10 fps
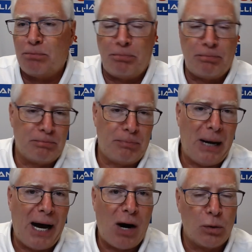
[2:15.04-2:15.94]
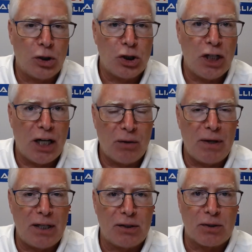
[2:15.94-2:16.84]
power
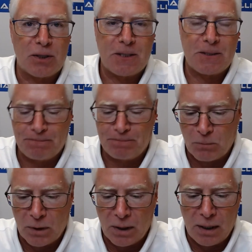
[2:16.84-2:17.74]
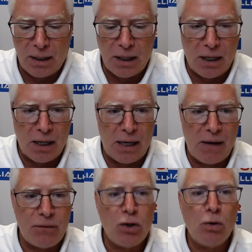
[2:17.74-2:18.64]
generators. If
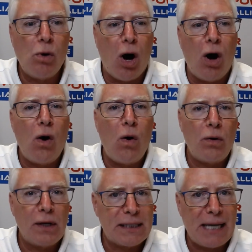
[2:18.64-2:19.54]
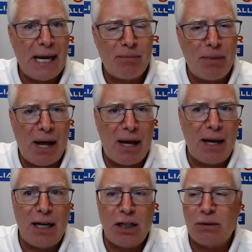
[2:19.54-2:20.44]
you own a
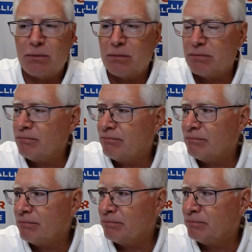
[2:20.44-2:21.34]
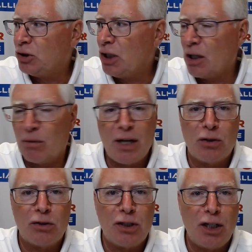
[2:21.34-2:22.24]
standby generator
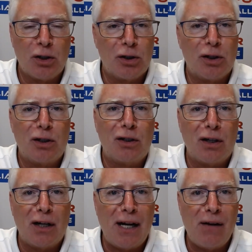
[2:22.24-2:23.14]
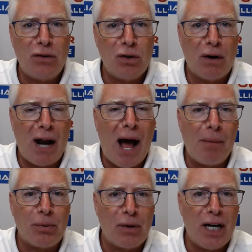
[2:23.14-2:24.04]
dealer, if you're an
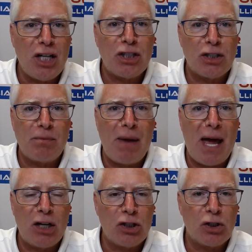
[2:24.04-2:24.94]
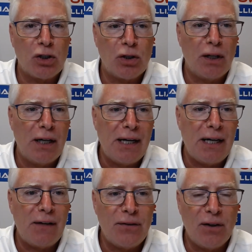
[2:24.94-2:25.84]
operations manager,
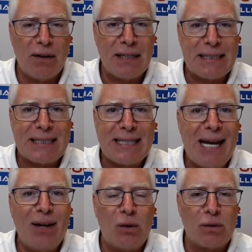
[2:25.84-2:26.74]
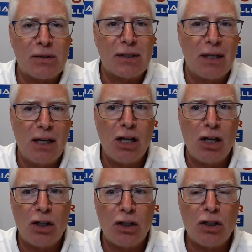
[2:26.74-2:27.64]
if you're in sales,
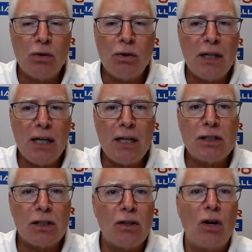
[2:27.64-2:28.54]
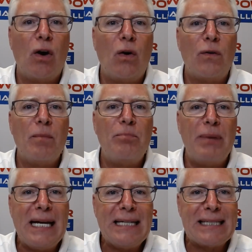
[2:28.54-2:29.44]
you need to know the
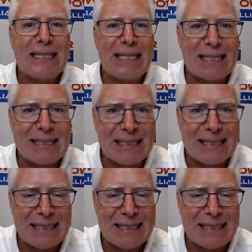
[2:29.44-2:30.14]
basics